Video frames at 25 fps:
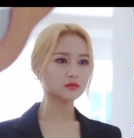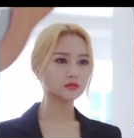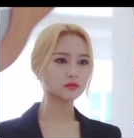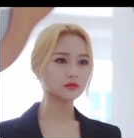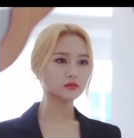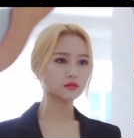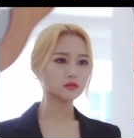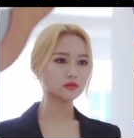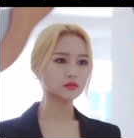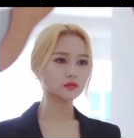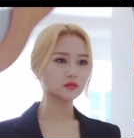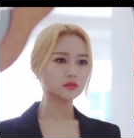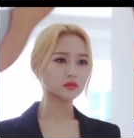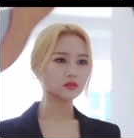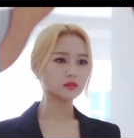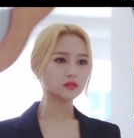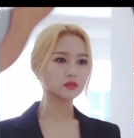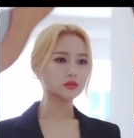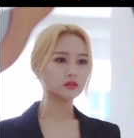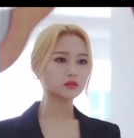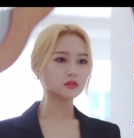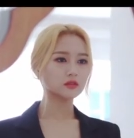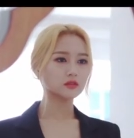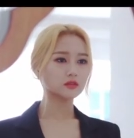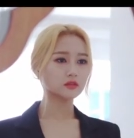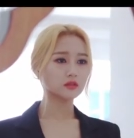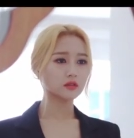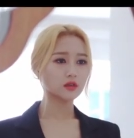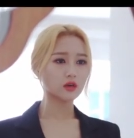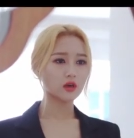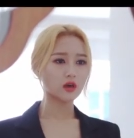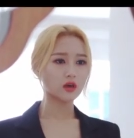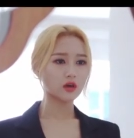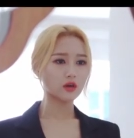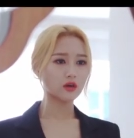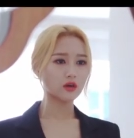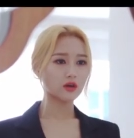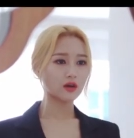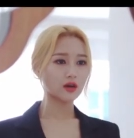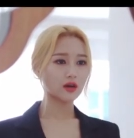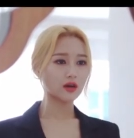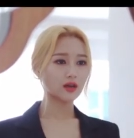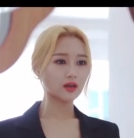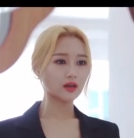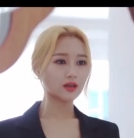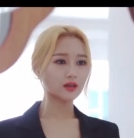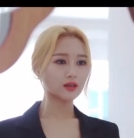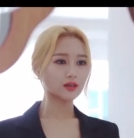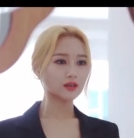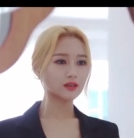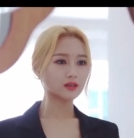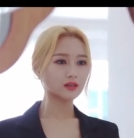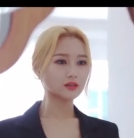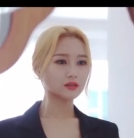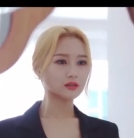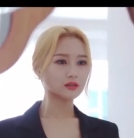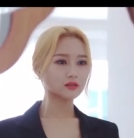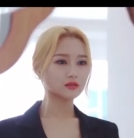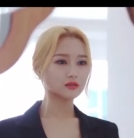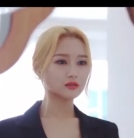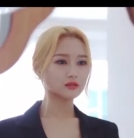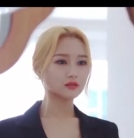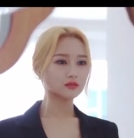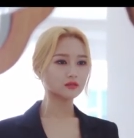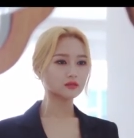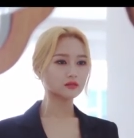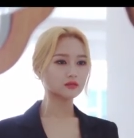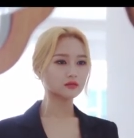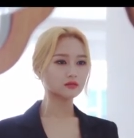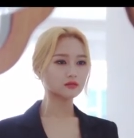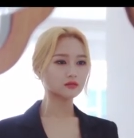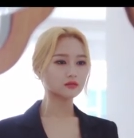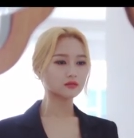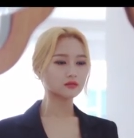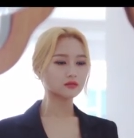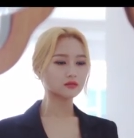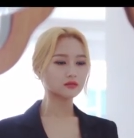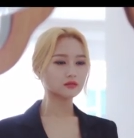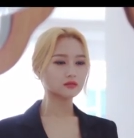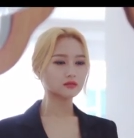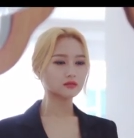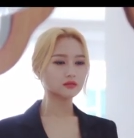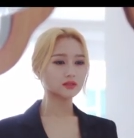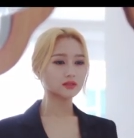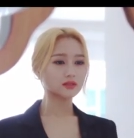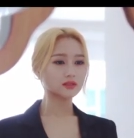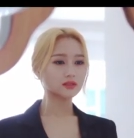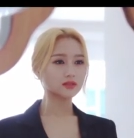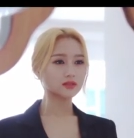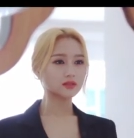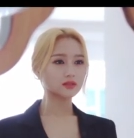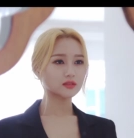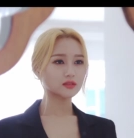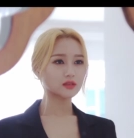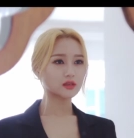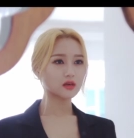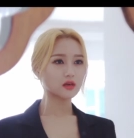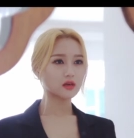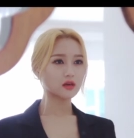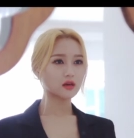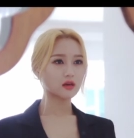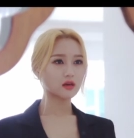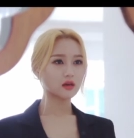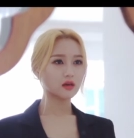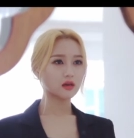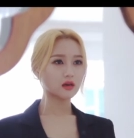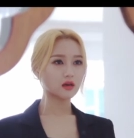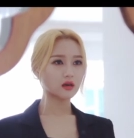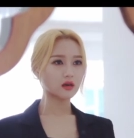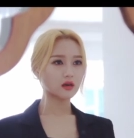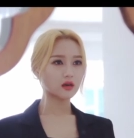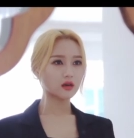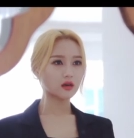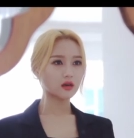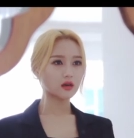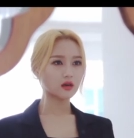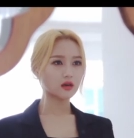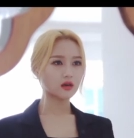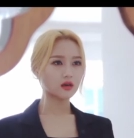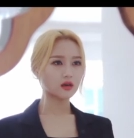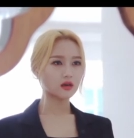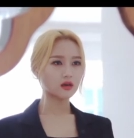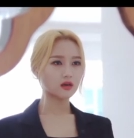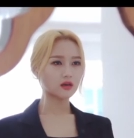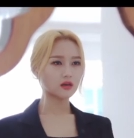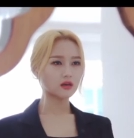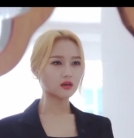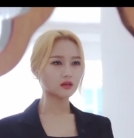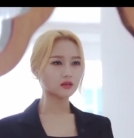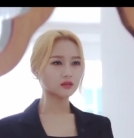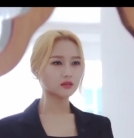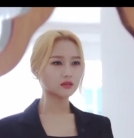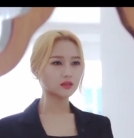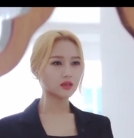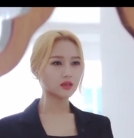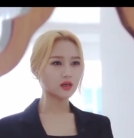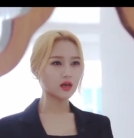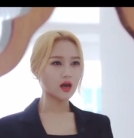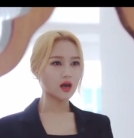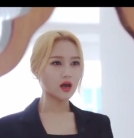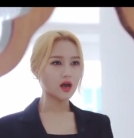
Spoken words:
(no one is talking)